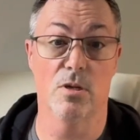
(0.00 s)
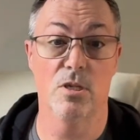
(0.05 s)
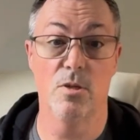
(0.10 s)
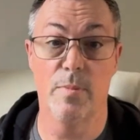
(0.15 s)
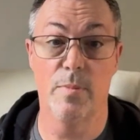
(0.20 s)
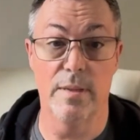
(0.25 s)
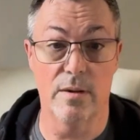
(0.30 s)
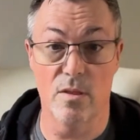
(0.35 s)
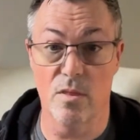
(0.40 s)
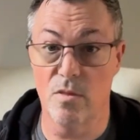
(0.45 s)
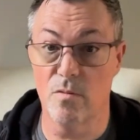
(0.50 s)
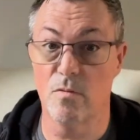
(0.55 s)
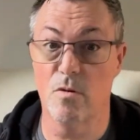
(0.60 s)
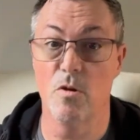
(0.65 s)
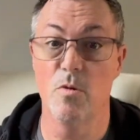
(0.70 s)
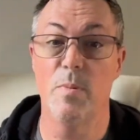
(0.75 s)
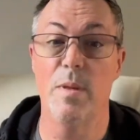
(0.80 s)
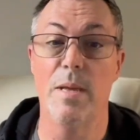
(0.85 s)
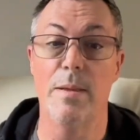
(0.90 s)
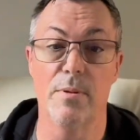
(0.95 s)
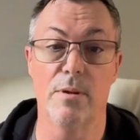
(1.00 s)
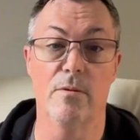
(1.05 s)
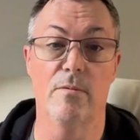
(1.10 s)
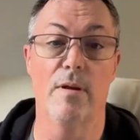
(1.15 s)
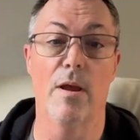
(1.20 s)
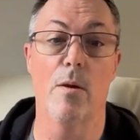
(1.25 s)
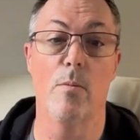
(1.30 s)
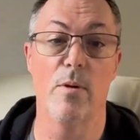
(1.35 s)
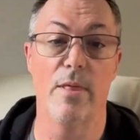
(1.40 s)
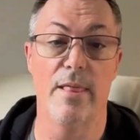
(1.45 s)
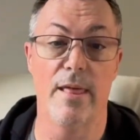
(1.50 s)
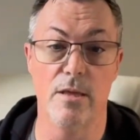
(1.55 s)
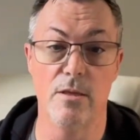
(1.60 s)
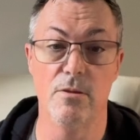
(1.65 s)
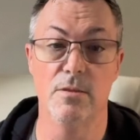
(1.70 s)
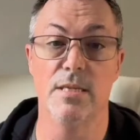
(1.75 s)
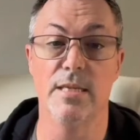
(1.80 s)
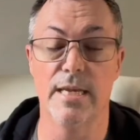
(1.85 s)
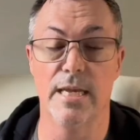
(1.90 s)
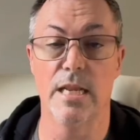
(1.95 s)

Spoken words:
to be able to throw people around without using